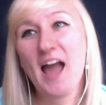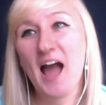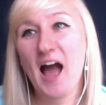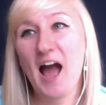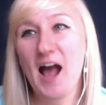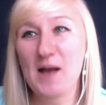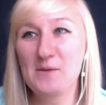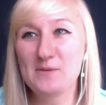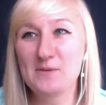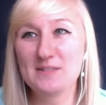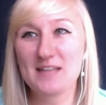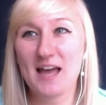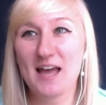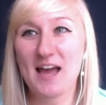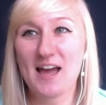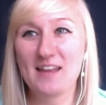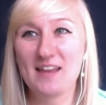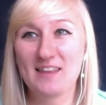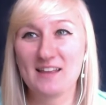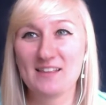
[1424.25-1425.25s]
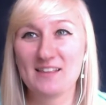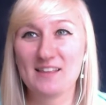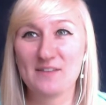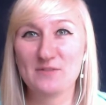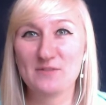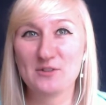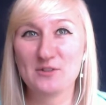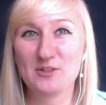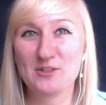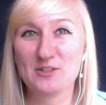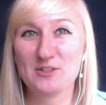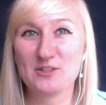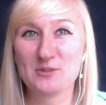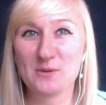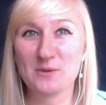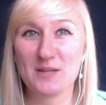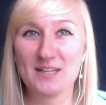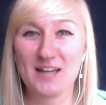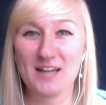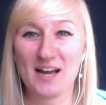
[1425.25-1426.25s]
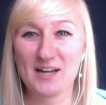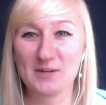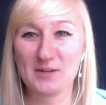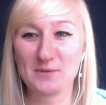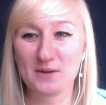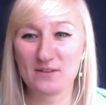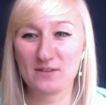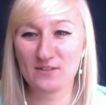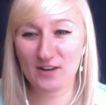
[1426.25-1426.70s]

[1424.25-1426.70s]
I was at like level 29 or whatever,